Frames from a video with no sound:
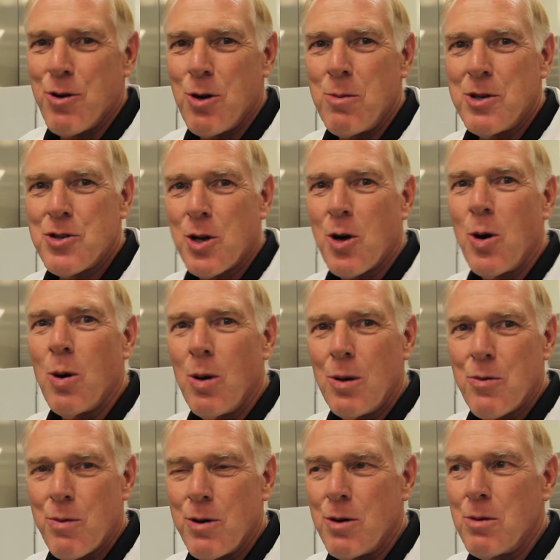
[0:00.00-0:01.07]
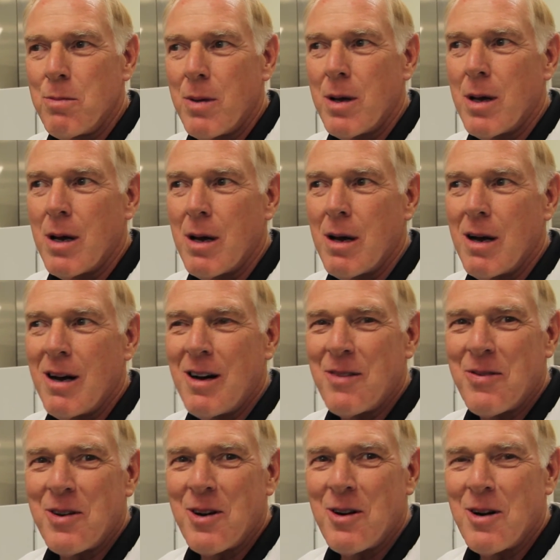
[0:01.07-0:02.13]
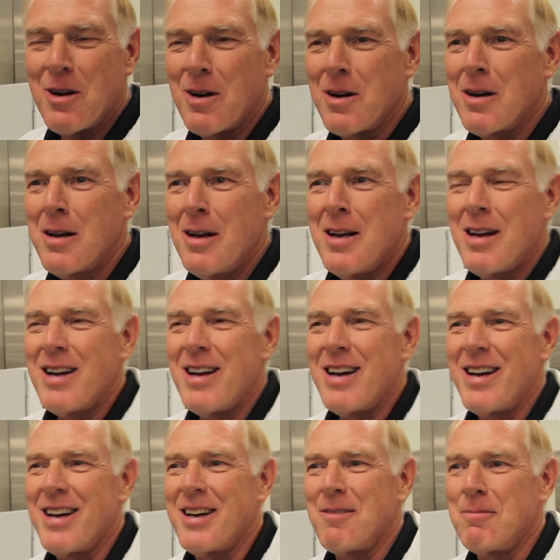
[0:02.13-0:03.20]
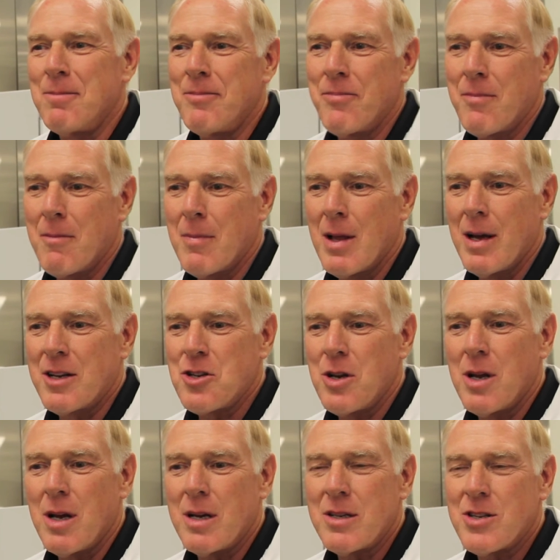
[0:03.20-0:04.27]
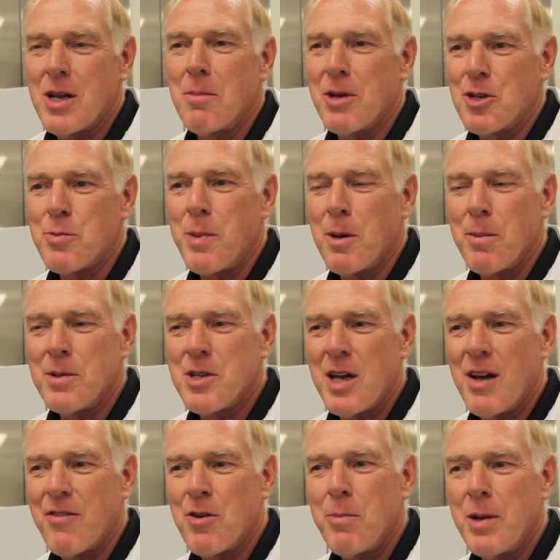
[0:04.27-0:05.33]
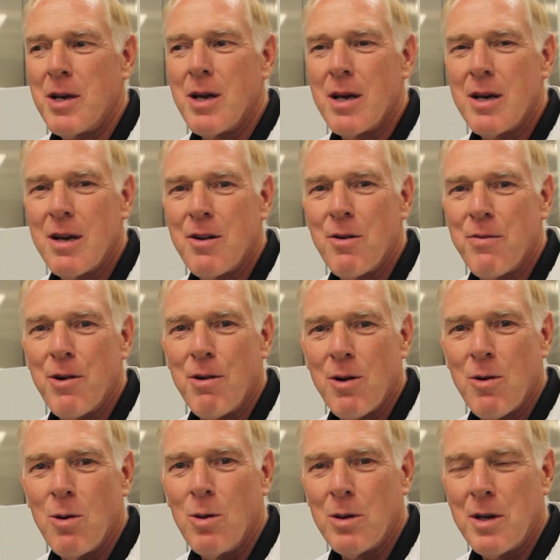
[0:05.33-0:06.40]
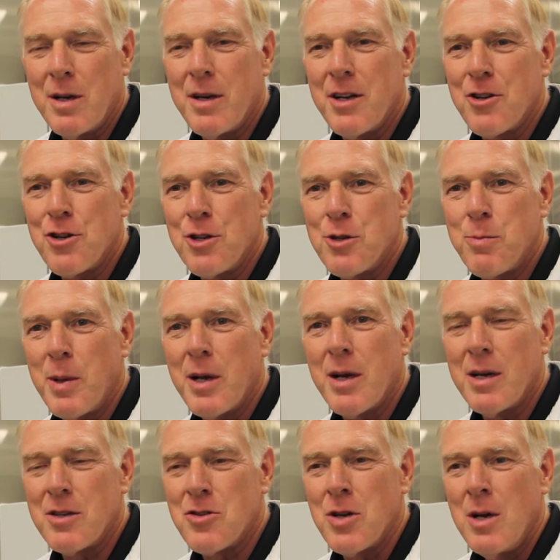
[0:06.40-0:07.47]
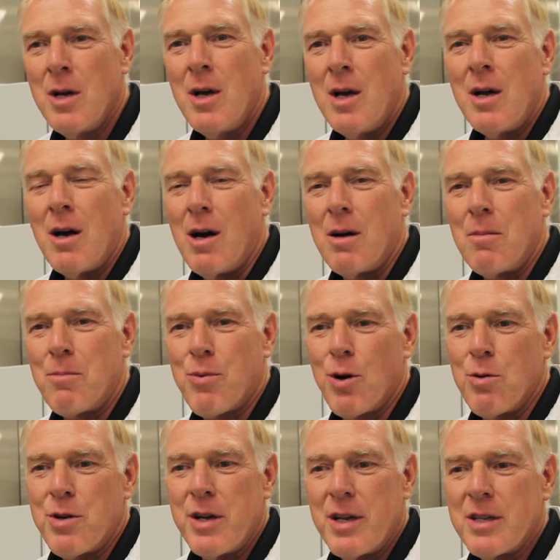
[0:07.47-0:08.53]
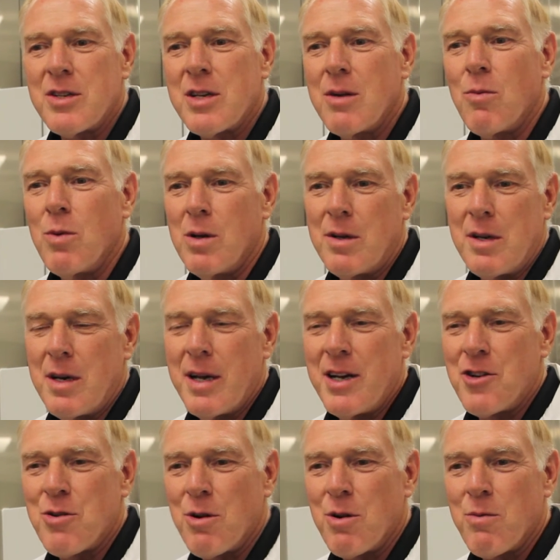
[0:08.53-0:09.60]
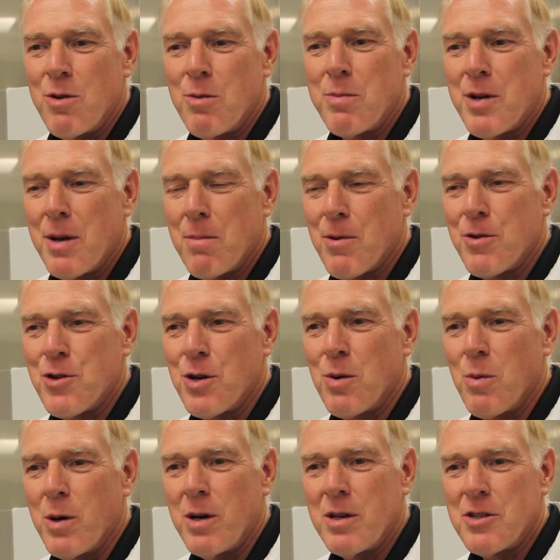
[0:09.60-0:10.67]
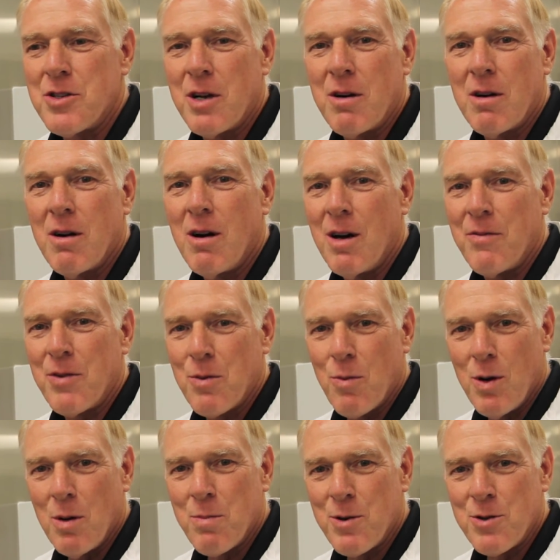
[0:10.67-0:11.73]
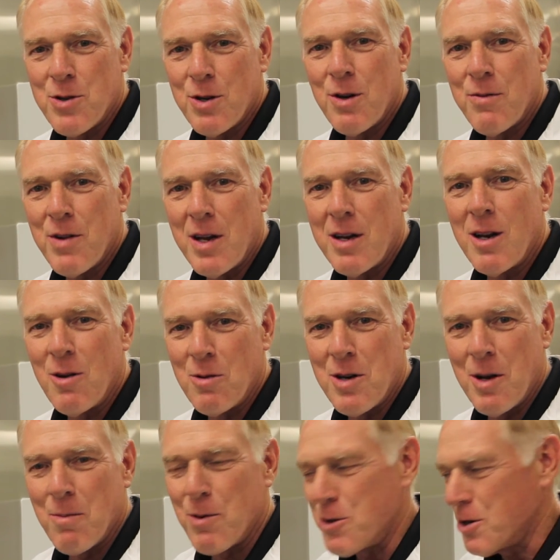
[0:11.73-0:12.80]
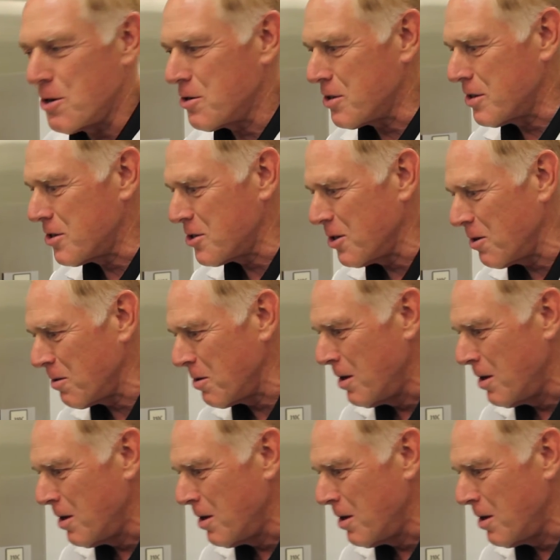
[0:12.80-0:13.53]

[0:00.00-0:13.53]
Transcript: room is a cold room. Uh, often our, um, ex uh, some experiments have to be done under very cold conditions because proteins will denature at room temperature, whereas they're often well preserved at low temperatures. And so